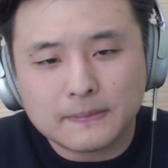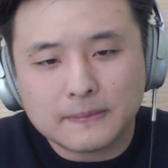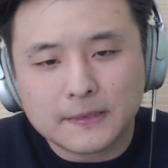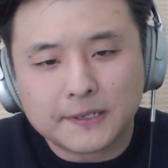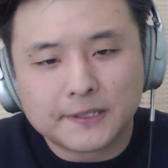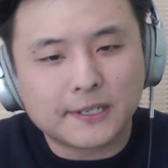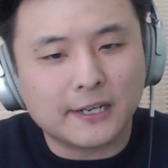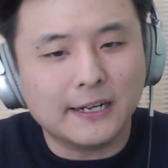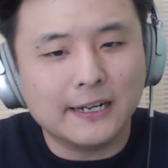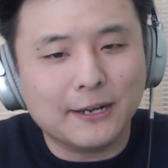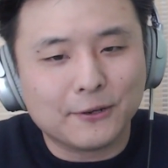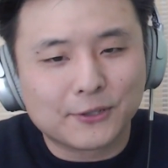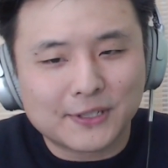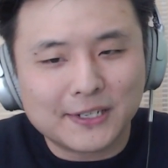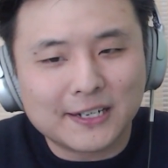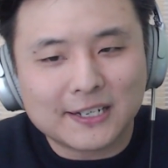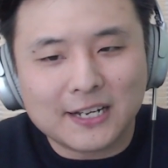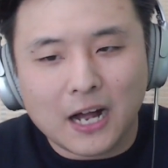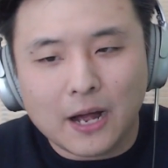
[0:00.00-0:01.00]
Sorry, I was
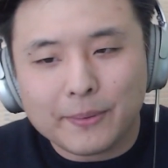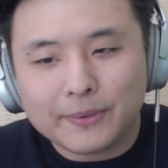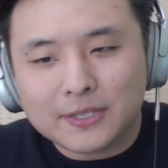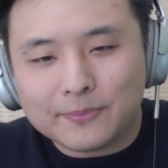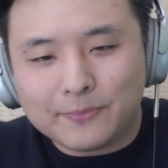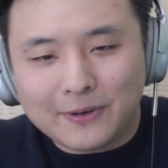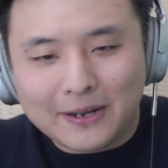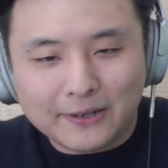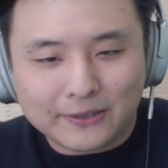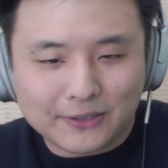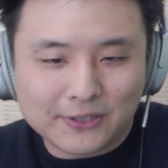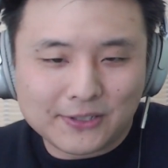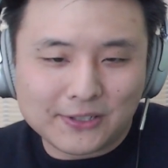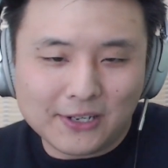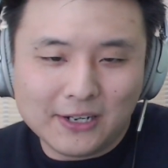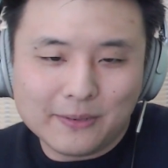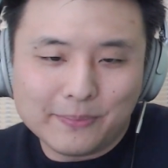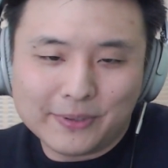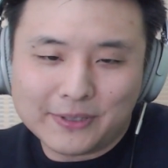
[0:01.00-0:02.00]
gonna comment about the
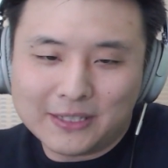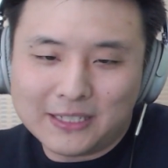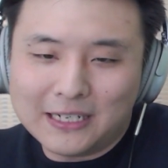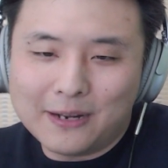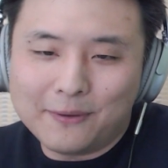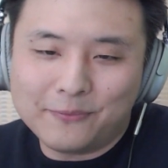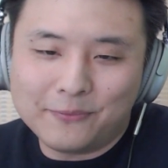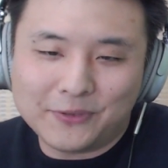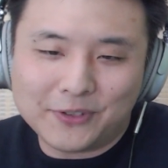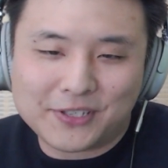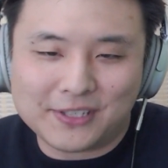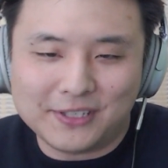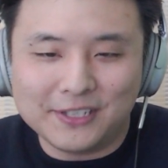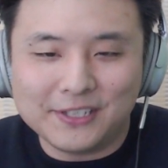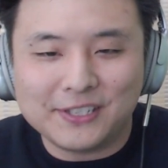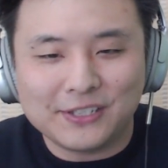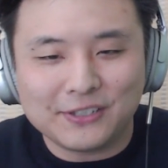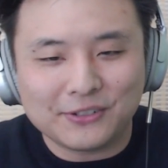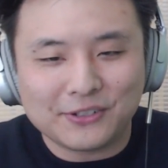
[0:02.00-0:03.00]
song, but then I'm just
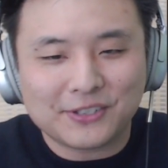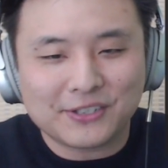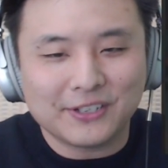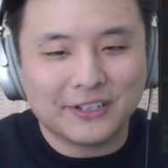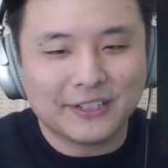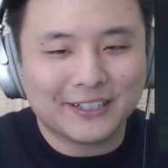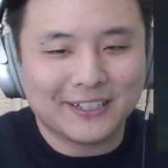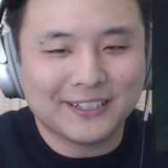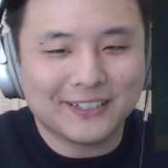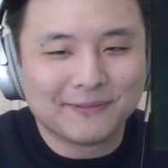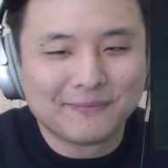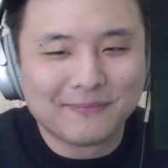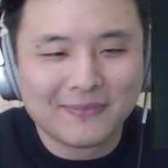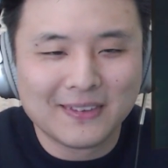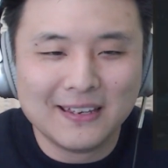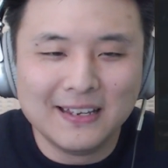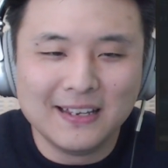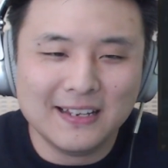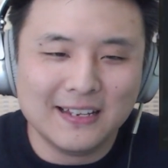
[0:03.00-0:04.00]
listening to the song again.
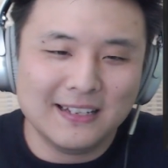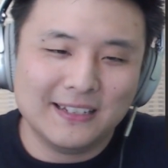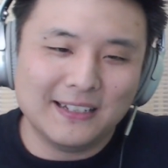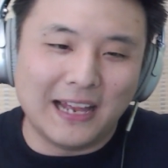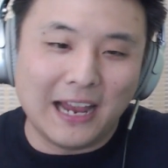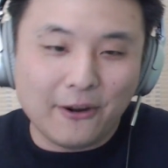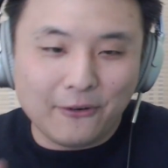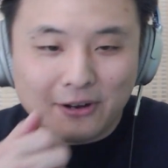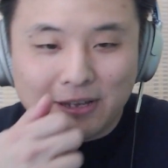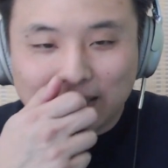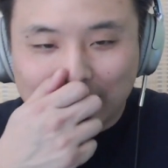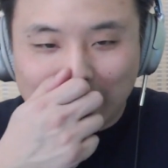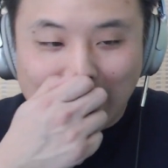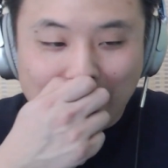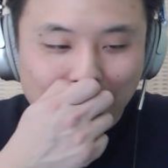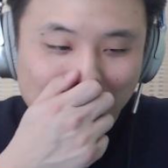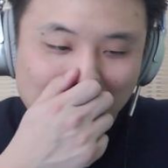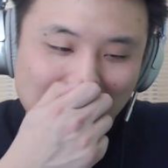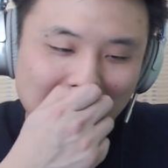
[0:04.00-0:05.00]
I
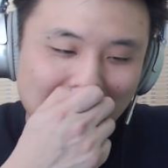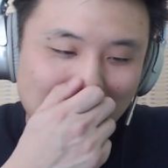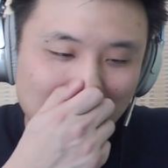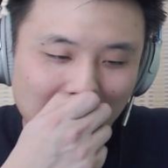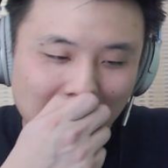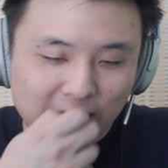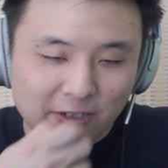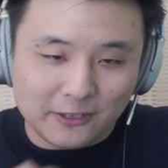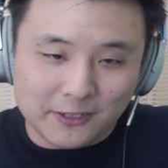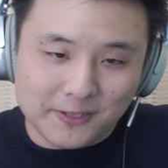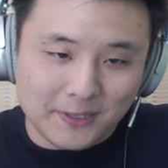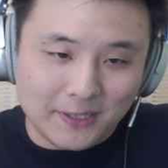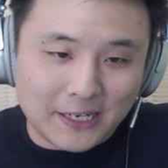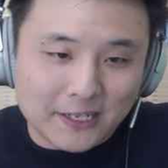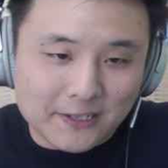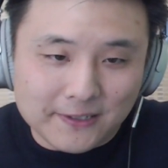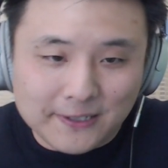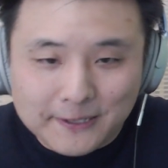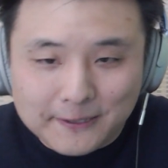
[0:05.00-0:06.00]
really like Crazy,
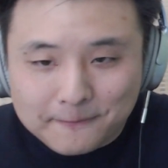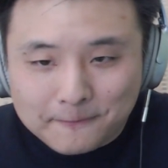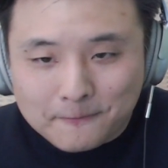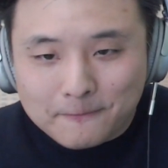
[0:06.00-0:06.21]
actually.